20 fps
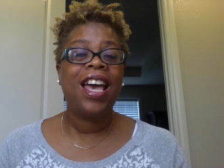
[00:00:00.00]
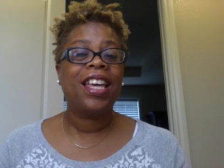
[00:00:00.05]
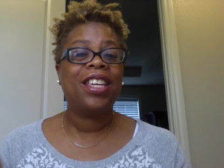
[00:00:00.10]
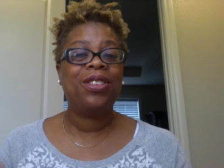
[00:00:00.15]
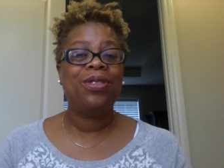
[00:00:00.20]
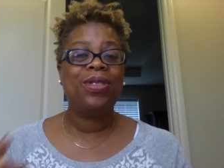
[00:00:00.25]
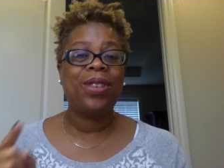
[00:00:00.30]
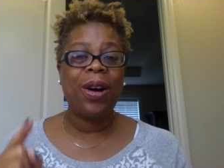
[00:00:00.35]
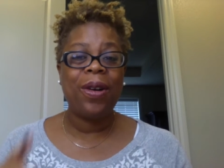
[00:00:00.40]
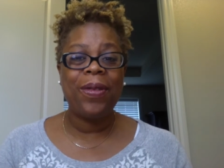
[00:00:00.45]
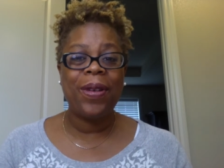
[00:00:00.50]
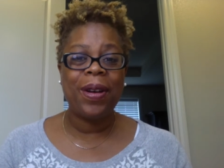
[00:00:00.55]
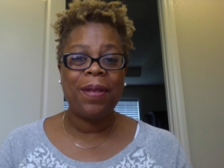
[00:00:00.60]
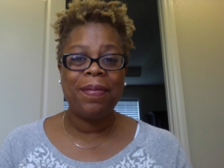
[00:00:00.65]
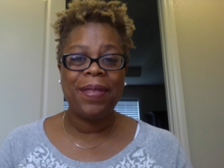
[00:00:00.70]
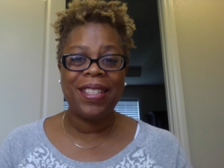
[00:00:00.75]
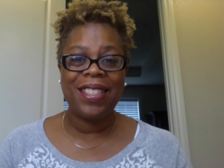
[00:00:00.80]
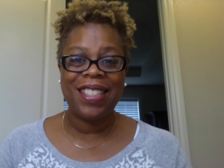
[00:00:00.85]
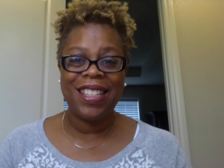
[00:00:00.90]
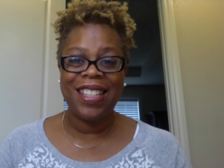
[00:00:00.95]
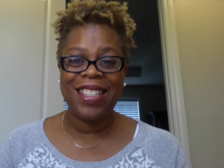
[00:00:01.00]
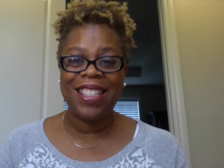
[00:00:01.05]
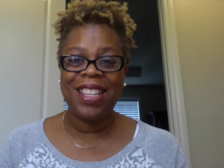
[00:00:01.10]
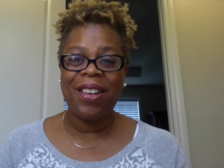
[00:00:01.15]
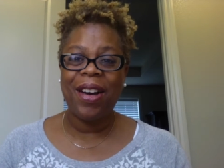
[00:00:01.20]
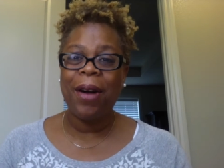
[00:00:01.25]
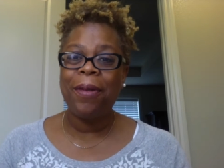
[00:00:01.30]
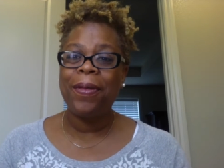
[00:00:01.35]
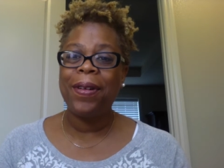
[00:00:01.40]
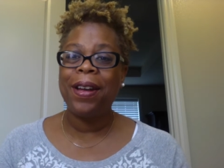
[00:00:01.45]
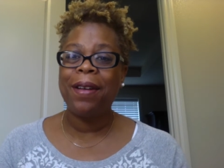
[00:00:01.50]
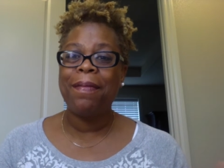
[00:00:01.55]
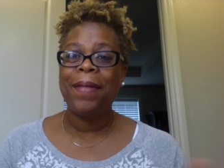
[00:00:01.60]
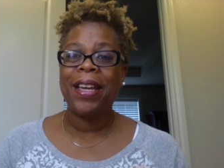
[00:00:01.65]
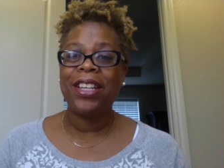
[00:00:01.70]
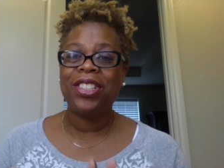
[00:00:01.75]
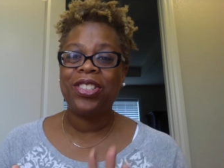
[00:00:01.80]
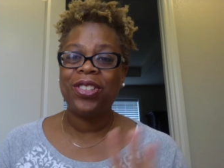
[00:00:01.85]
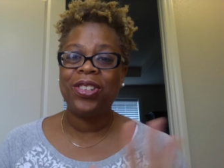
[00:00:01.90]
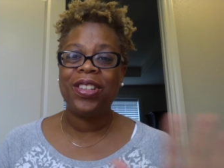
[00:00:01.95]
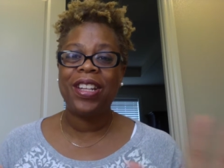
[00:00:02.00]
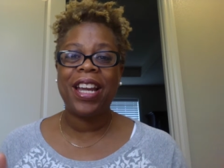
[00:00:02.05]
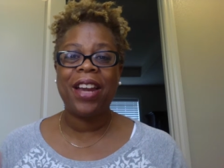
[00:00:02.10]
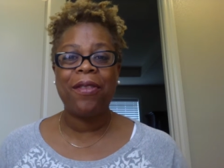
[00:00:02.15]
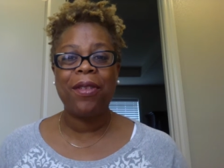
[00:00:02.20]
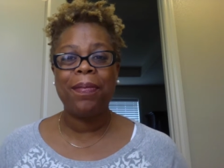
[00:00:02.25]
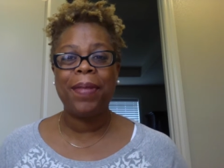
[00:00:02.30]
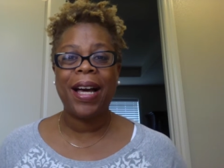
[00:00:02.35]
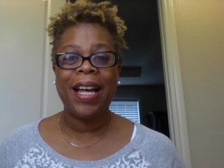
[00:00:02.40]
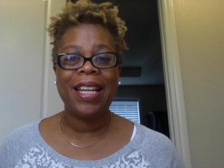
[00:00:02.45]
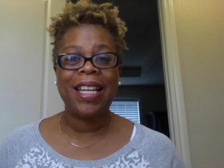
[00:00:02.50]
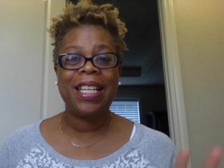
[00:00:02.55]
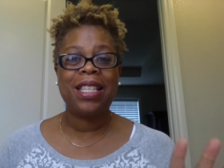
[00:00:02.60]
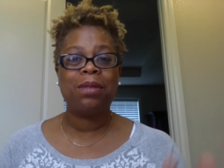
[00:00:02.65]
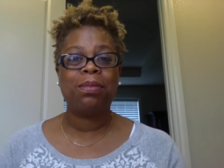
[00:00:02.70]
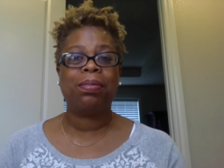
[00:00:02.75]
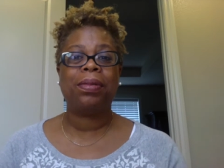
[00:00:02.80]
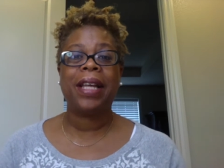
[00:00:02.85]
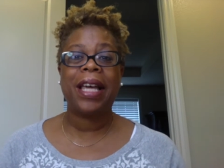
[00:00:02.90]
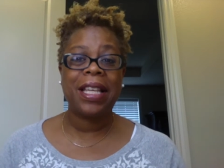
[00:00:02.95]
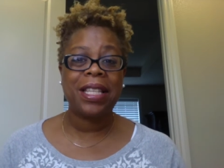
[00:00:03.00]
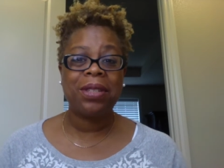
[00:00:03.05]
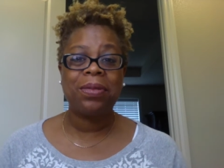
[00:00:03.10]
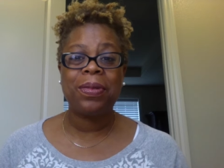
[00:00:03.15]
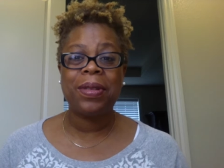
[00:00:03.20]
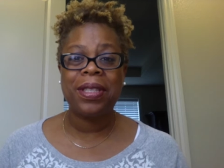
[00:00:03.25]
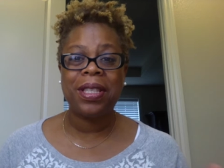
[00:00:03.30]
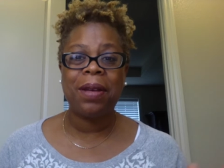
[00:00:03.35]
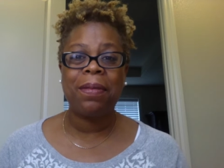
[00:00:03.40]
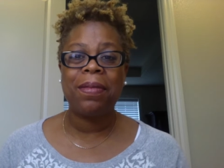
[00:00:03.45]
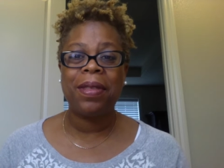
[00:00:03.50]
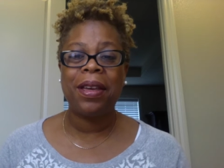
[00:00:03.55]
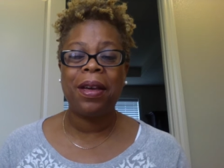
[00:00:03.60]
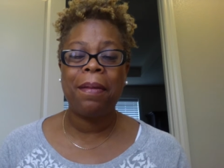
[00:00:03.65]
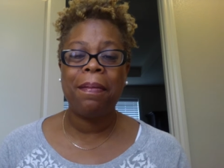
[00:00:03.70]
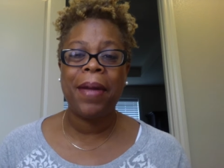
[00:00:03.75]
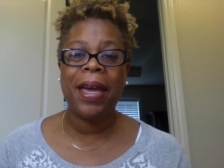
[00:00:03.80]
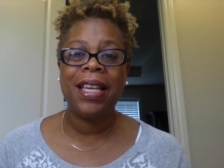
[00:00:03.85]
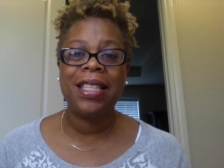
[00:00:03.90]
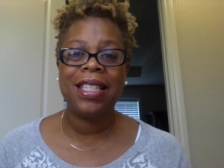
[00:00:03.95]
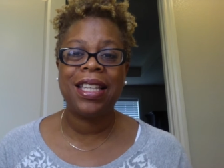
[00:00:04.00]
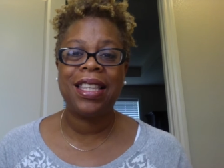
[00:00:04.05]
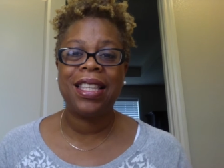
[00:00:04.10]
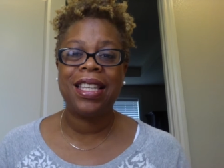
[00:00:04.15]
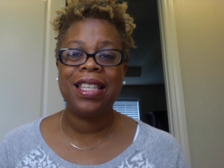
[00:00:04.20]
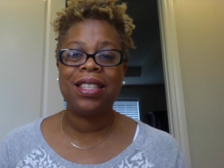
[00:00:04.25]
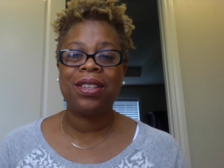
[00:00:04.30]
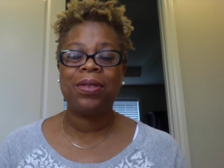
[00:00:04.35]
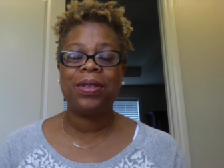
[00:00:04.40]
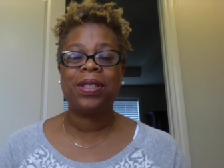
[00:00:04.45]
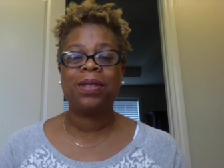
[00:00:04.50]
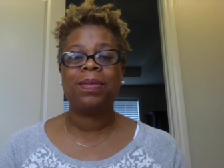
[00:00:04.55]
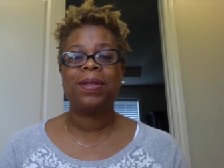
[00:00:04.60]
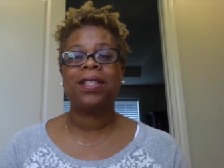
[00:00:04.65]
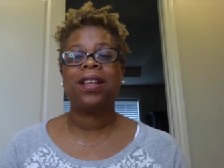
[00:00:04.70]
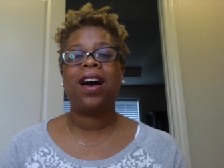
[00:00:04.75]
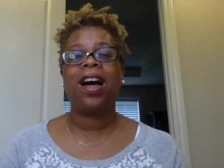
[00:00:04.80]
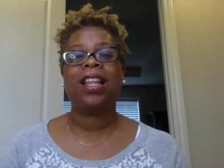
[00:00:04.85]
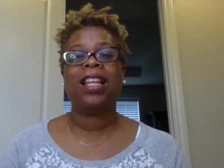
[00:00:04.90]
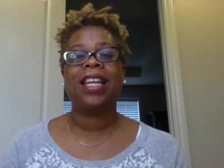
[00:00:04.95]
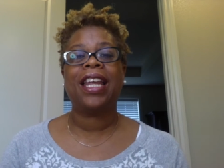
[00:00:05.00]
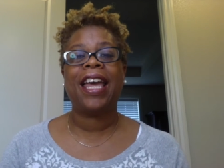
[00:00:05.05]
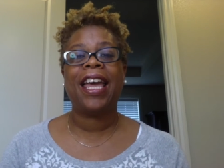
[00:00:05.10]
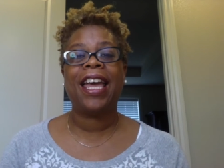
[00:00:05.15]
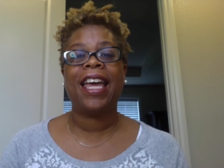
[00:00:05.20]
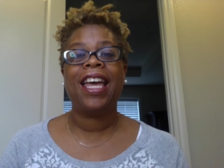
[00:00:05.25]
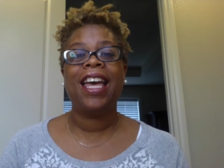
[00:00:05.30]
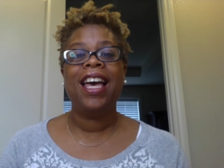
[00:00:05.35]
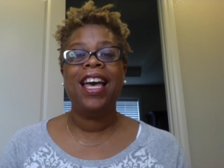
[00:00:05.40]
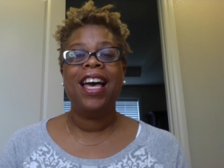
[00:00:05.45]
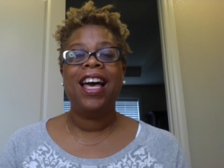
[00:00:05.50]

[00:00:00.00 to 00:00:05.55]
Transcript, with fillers: You don't want to miss it. So I want to make sure that everybody is blessed with something amazing this Christmas holiday